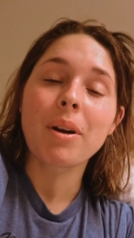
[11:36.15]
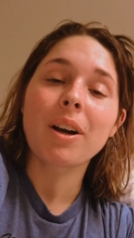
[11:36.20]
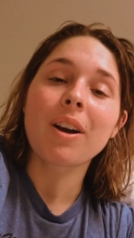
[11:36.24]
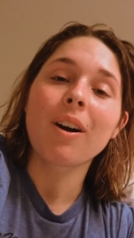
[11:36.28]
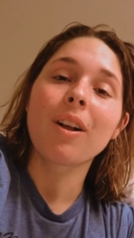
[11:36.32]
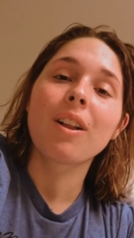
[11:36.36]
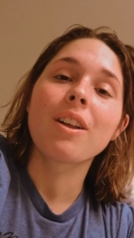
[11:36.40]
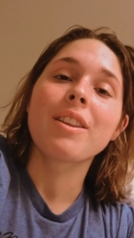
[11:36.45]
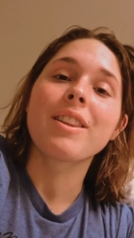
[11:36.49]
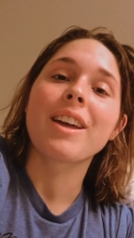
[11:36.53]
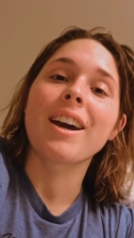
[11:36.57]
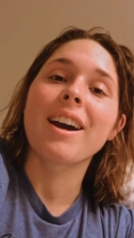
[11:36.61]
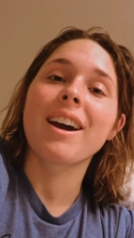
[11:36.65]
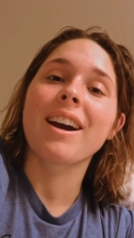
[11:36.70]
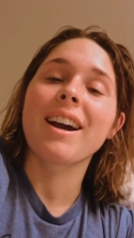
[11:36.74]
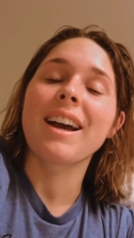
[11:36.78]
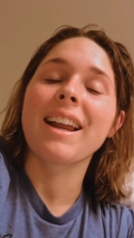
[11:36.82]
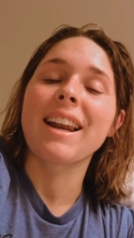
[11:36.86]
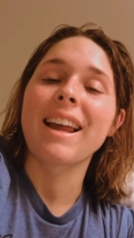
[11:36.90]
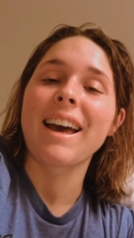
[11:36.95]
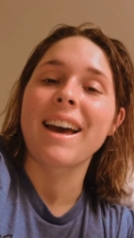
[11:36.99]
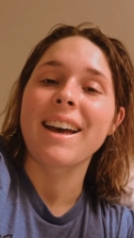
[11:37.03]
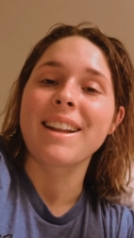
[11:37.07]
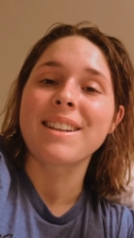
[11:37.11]
gonna call it there
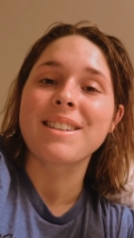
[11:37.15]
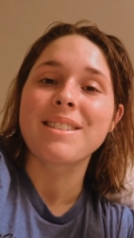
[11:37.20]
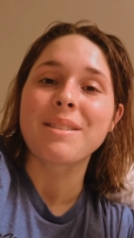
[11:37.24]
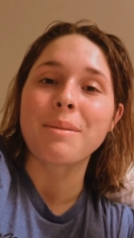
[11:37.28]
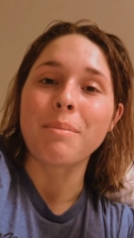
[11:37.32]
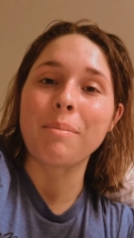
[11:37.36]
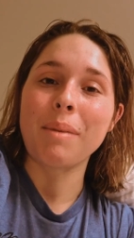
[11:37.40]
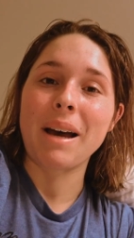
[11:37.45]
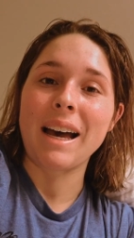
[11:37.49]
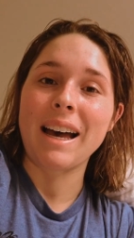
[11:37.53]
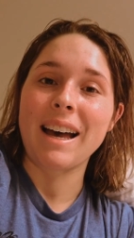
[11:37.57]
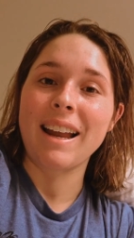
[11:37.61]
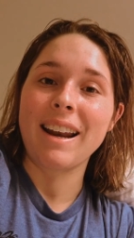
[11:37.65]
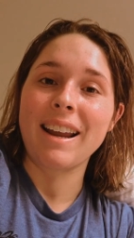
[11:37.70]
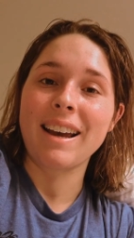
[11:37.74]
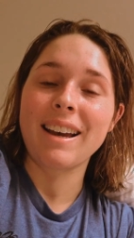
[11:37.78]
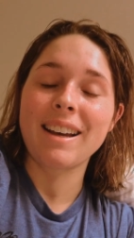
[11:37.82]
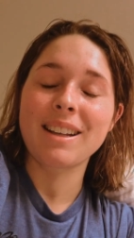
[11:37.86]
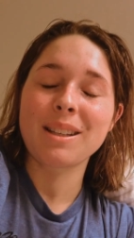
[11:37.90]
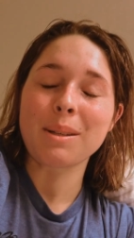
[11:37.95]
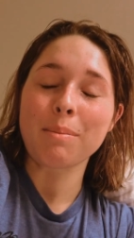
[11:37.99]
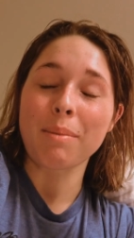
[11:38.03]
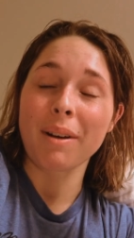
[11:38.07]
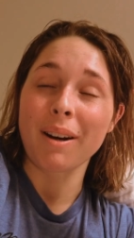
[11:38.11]
and head to bed.
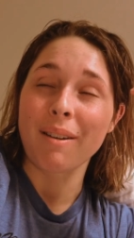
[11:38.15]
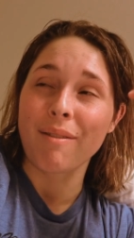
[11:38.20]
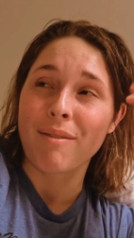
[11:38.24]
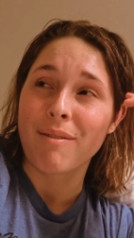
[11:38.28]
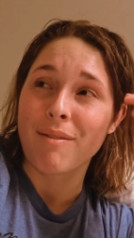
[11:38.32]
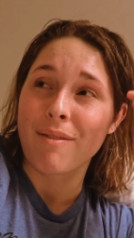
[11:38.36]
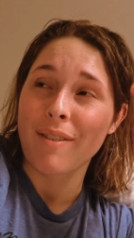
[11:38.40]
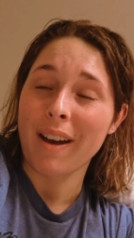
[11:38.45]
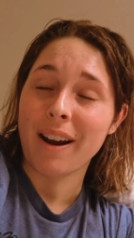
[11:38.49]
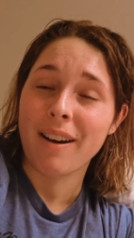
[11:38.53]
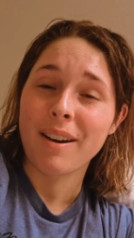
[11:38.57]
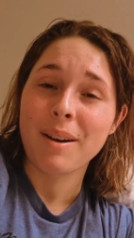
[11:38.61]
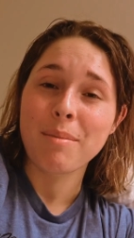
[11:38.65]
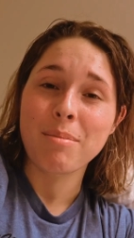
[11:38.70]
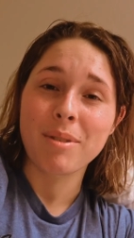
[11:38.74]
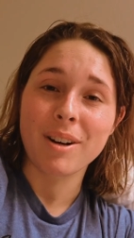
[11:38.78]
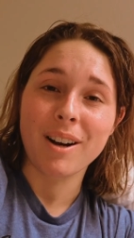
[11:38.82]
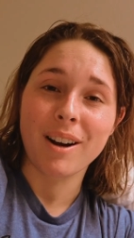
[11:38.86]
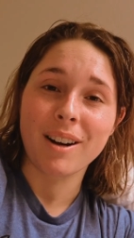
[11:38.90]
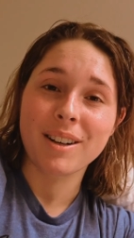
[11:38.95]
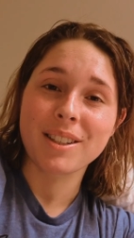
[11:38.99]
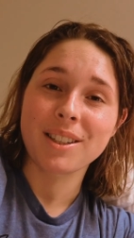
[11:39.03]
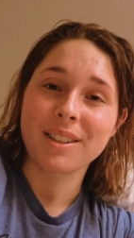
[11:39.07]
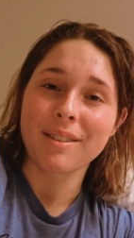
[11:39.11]
It's been a very
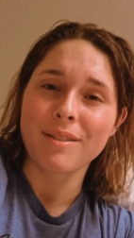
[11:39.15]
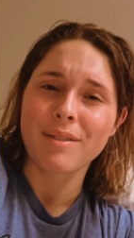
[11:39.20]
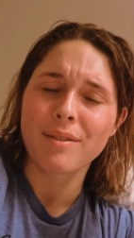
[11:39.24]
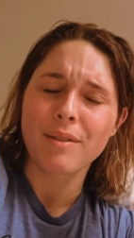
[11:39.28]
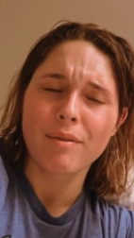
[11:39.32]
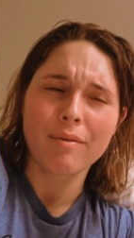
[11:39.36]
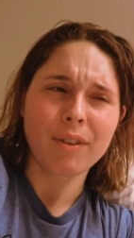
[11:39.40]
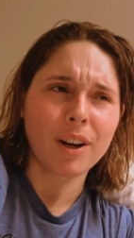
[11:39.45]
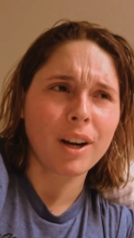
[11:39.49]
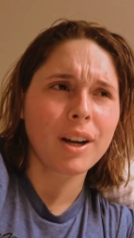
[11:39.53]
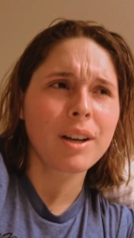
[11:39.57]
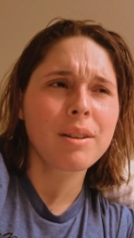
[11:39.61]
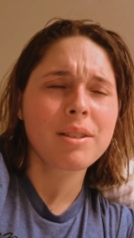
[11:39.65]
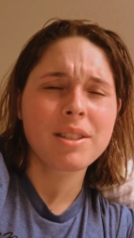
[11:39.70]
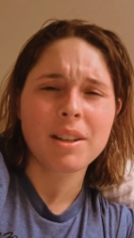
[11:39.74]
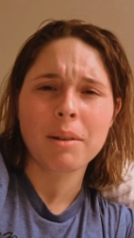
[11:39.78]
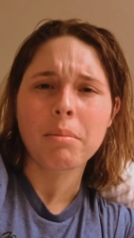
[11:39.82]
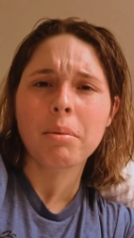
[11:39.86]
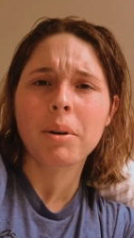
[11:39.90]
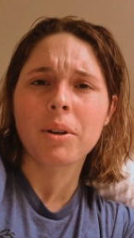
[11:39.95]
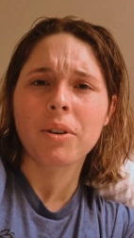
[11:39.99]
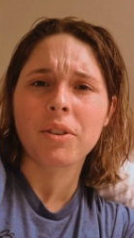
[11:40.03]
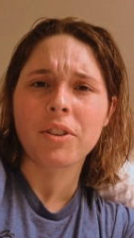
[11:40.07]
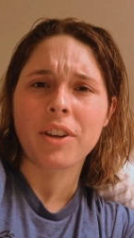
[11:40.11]
productive, very
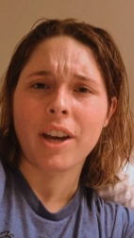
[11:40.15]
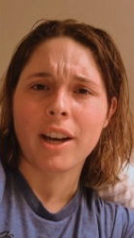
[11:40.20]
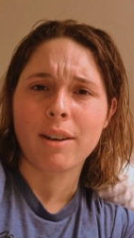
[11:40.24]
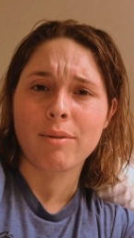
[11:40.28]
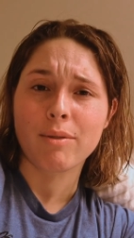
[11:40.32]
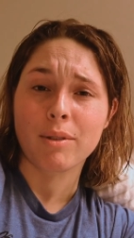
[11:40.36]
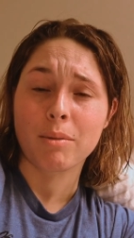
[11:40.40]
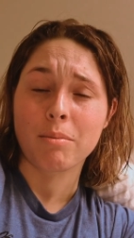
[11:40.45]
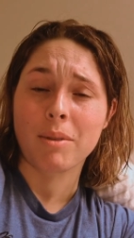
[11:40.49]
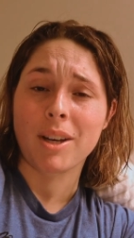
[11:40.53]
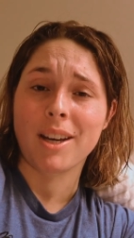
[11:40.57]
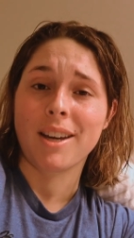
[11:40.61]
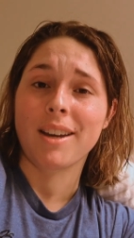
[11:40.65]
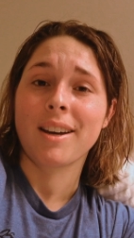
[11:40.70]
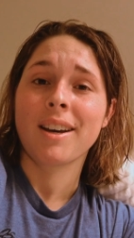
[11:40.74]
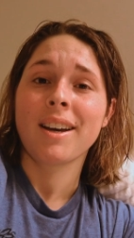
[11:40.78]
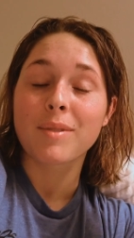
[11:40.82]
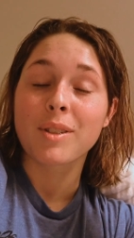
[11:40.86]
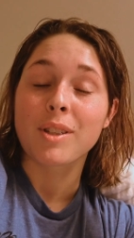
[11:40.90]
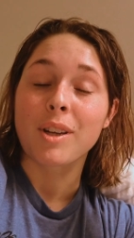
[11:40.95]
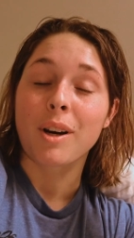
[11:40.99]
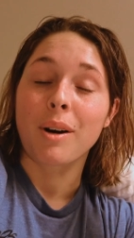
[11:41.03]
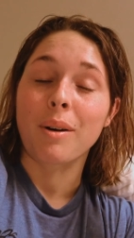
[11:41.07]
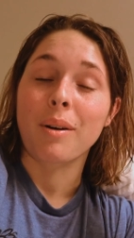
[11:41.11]
typical day for me.
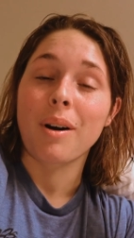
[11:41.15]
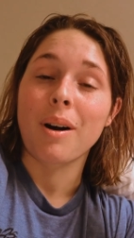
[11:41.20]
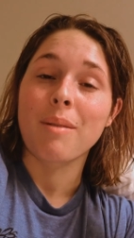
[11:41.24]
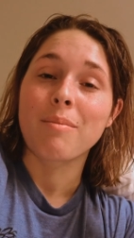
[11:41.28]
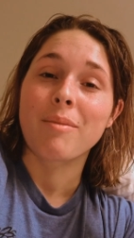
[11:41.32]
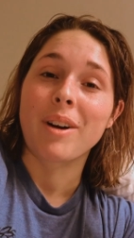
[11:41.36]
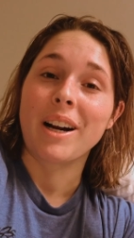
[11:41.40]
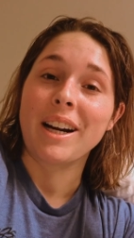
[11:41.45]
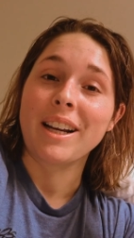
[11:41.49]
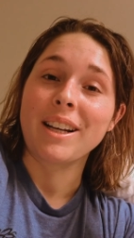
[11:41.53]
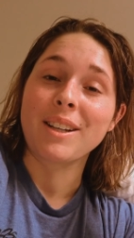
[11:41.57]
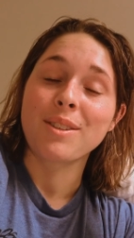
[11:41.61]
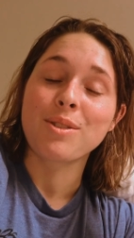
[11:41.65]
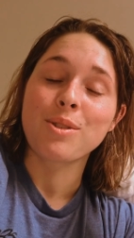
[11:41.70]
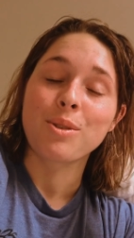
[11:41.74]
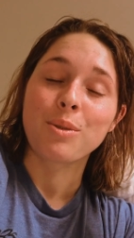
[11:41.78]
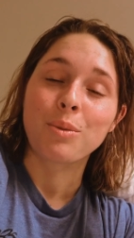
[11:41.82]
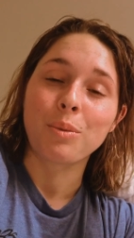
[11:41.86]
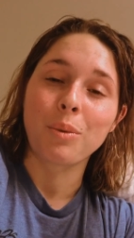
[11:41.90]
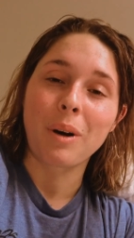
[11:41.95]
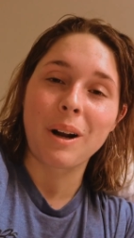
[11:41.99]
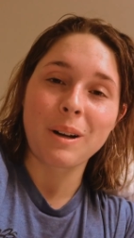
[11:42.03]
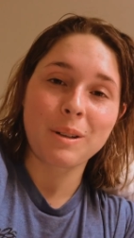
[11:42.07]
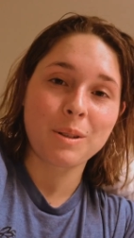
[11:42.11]
So I'm ready to
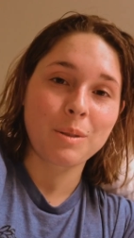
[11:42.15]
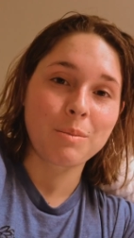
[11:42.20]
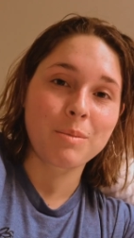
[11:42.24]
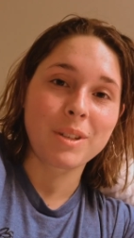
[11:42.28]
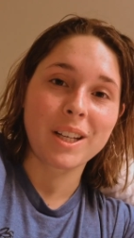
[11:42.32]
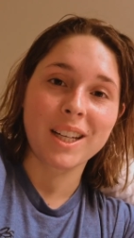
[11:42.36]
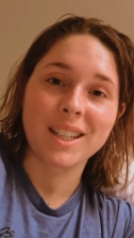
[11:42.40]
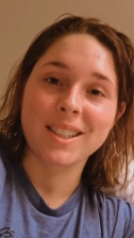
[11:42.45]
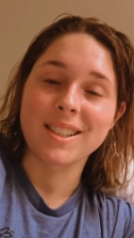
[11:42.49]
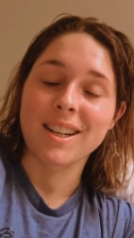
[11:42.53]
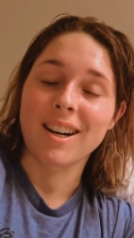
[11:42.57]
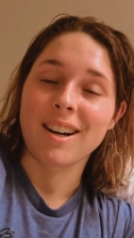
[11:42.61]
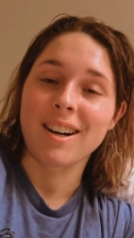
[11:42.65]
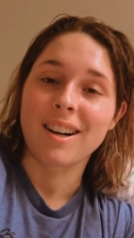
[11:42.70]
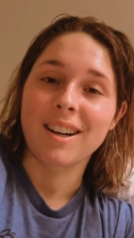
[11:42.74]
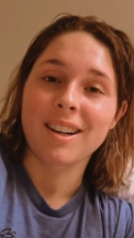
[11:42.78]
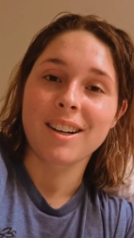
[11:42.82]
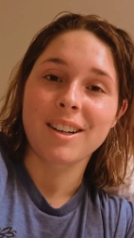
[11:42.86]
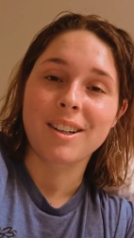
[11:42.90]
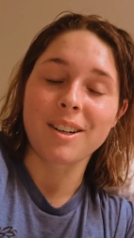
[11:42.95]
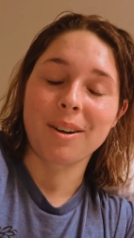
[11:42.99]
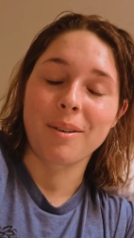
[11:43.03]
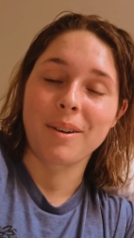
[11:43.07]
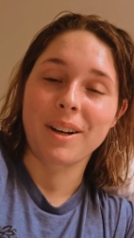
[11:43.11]
watch some
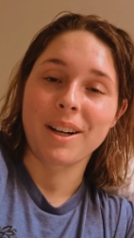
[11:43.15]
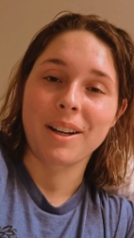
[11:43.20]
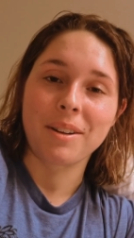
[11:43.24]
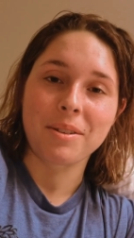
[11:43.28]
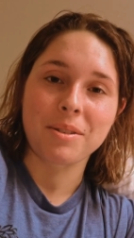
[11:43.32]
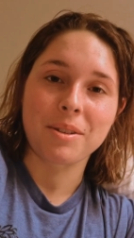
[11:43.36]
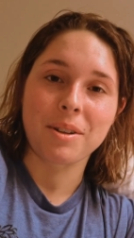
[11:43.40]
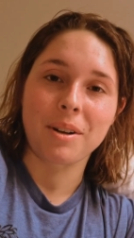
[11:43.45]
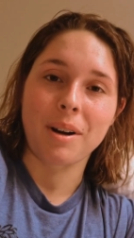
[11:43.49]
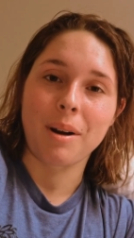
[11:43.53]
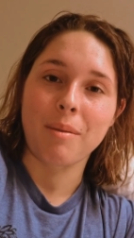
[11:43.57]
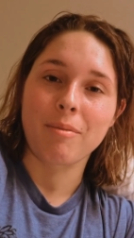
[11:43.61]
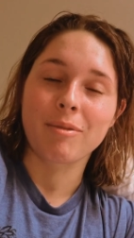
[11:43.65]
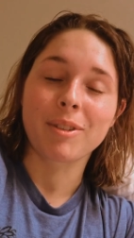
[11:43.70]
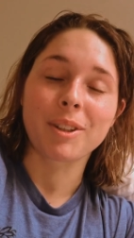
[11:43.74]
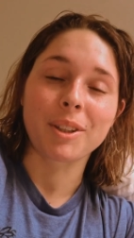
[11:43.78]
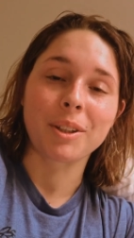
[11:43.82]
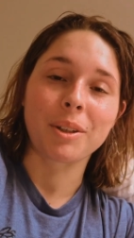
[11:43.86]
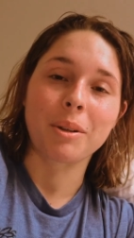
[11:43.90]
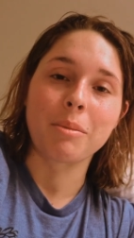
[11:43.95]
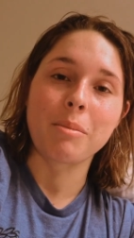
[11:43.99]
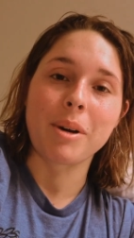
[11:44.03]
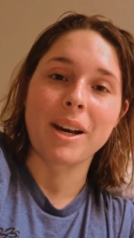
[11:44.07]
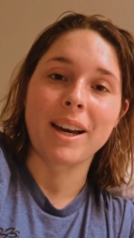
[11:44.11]
TikTok, go on Instagram for a
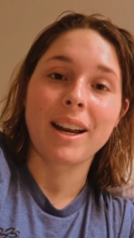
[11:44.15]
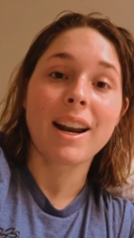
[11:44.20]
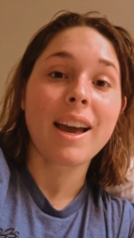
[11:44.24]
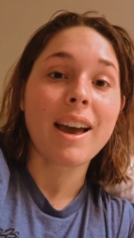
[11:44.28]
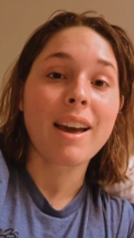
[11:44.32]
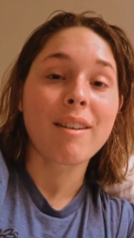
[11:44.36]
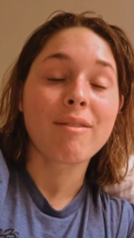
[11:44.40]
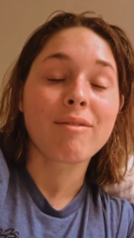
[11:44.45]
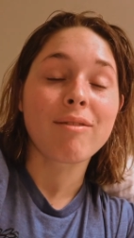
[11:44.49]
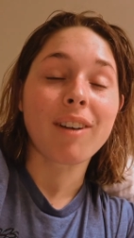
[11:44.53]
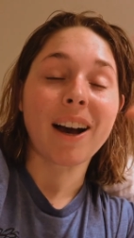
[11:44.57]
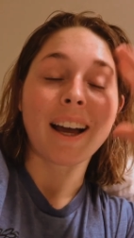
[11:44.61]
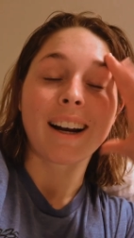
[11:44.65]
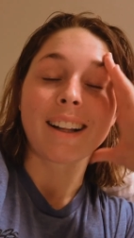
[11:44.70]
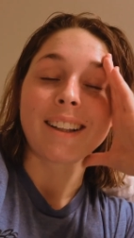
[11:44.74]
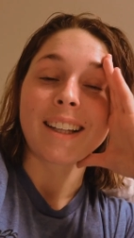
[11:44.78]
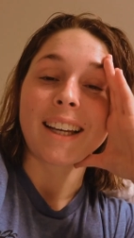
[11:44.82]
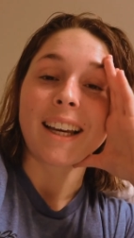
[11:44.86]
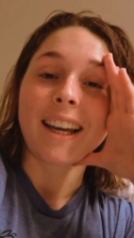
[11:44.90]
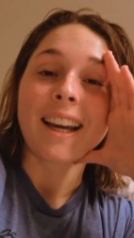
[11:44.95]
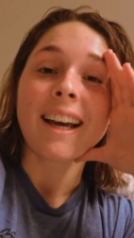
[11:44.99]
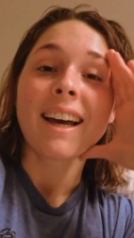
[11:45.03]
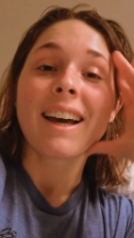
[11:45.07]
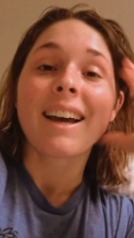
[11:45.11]
little bit, and
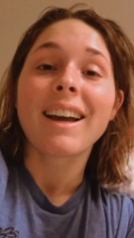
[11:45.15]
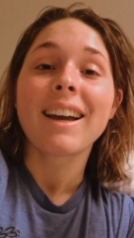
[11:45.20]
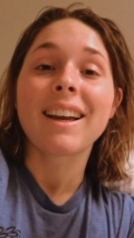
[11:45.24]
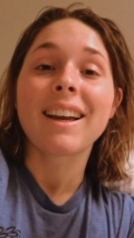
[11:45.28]
finally